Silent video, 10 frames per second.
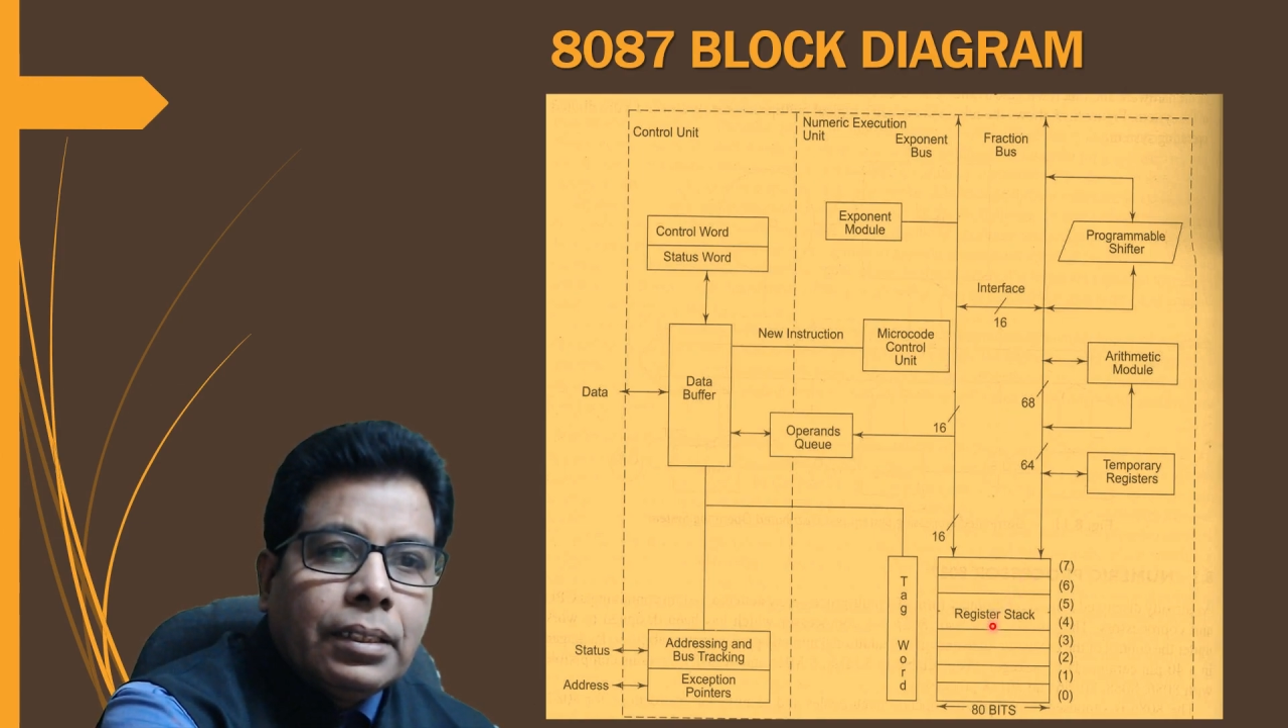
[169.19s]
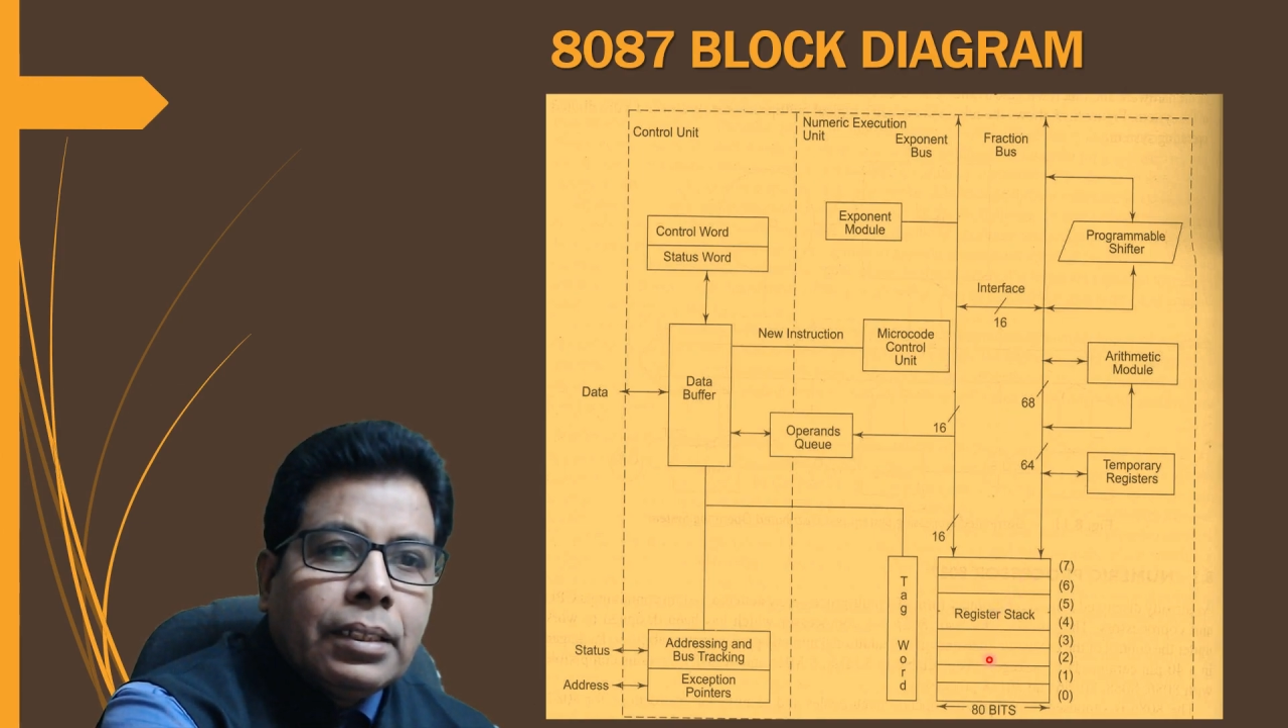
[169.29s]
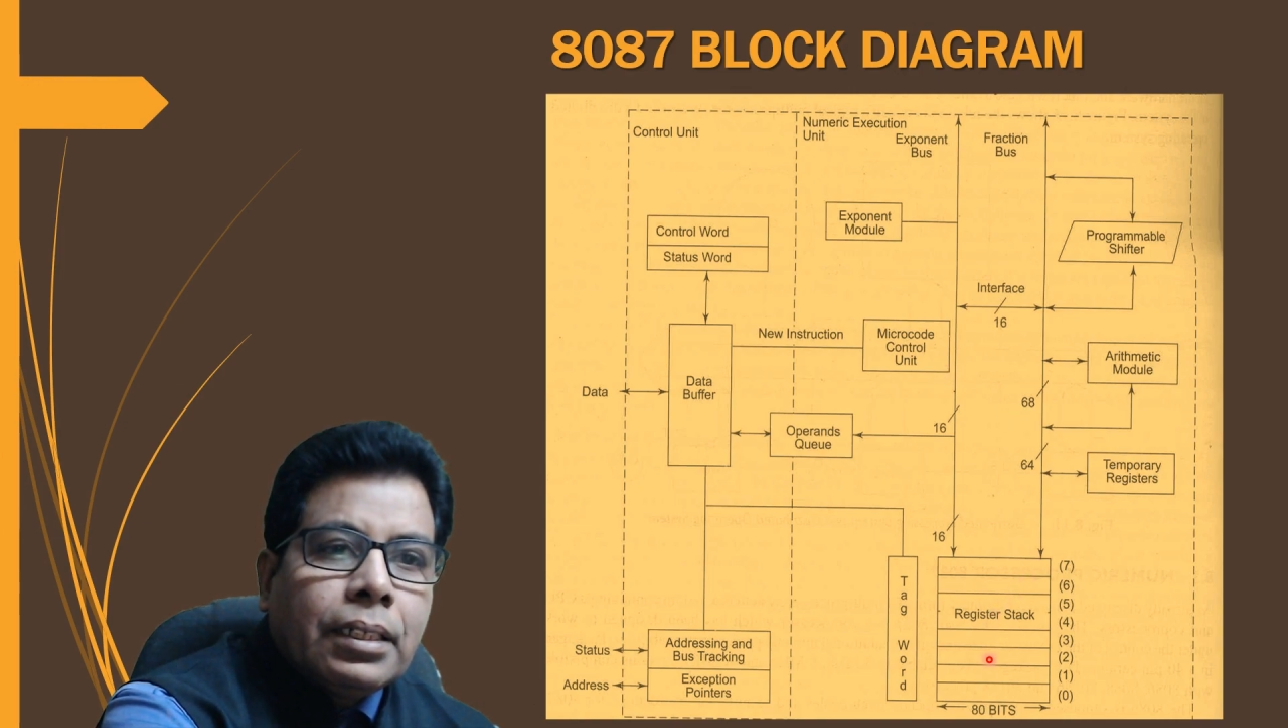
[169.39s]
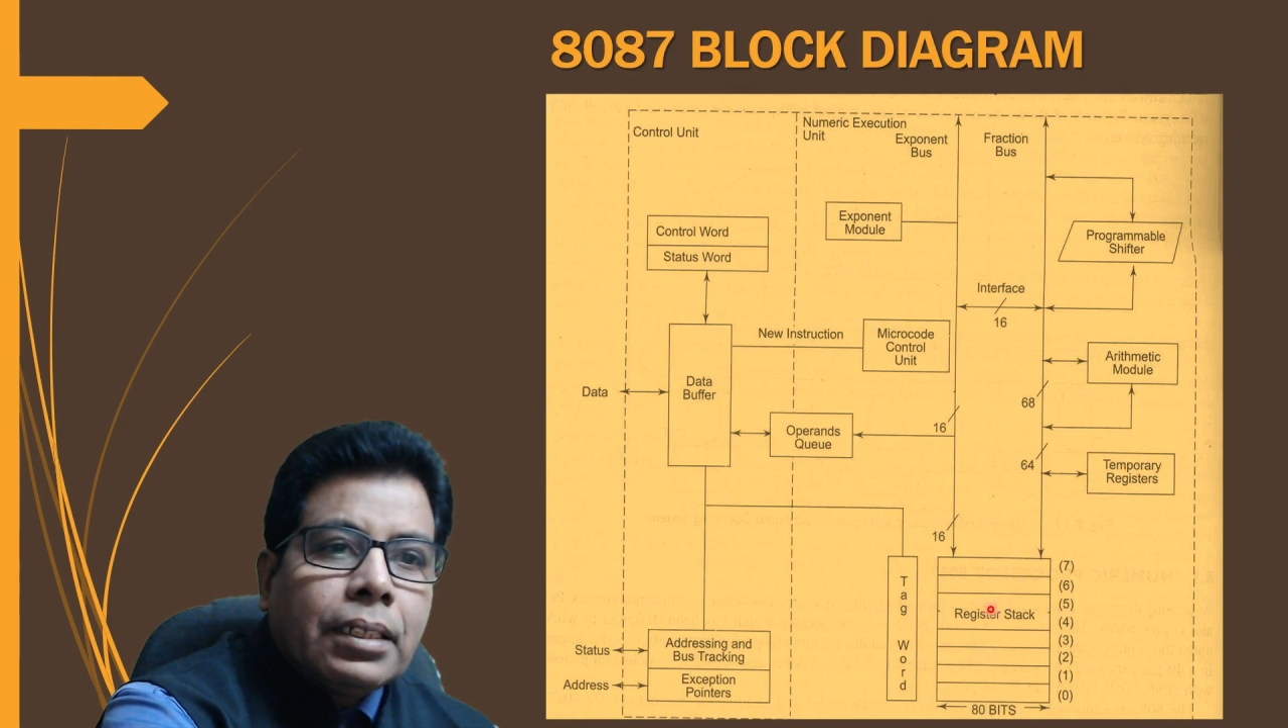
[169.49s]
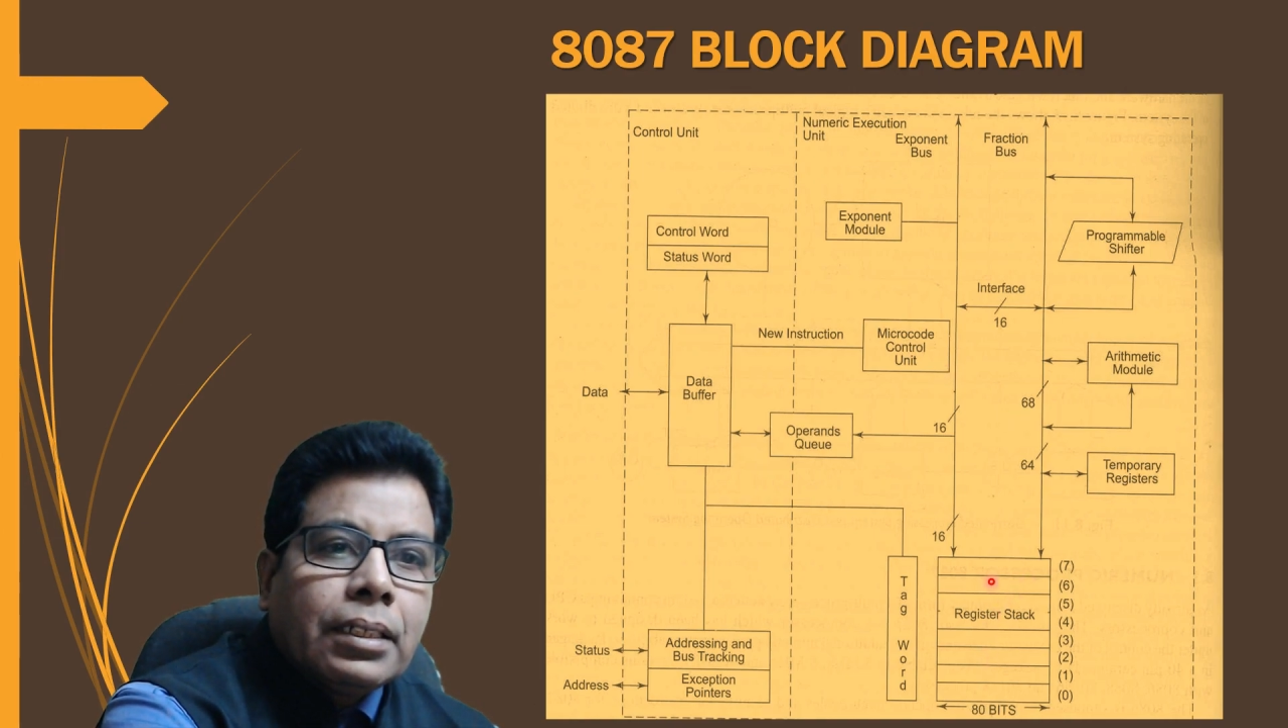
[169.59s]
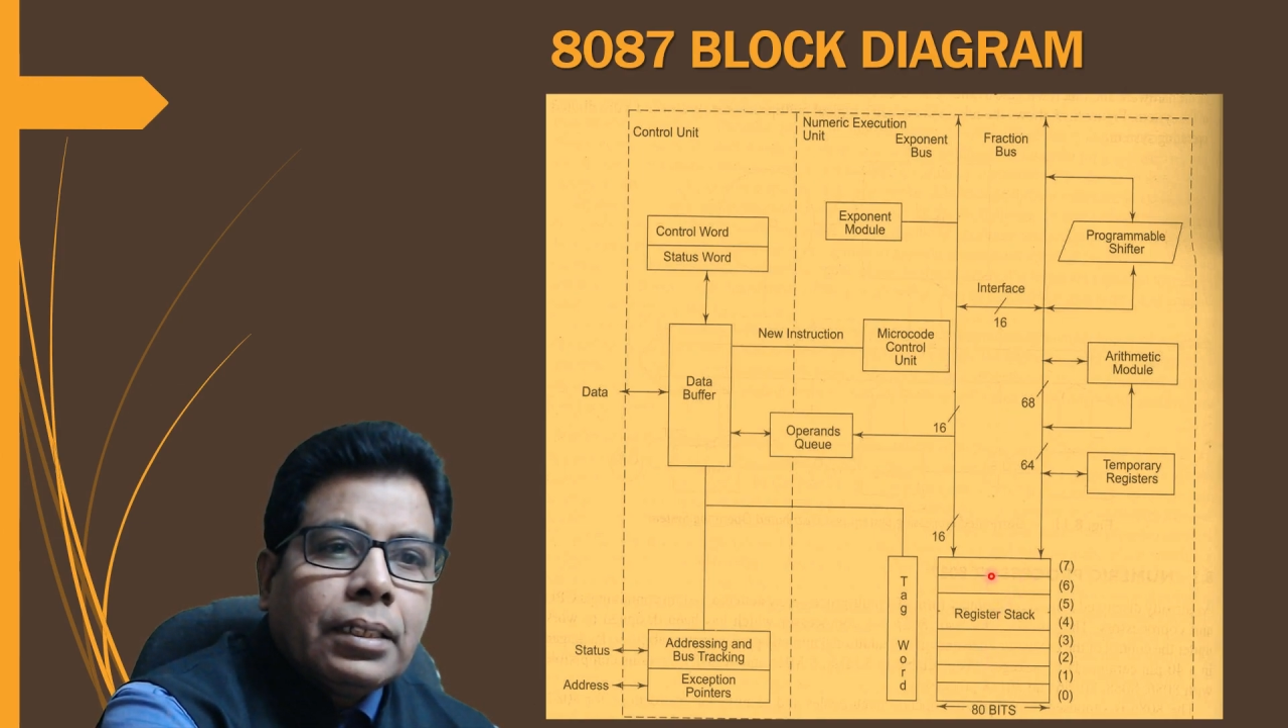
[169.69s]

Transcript: are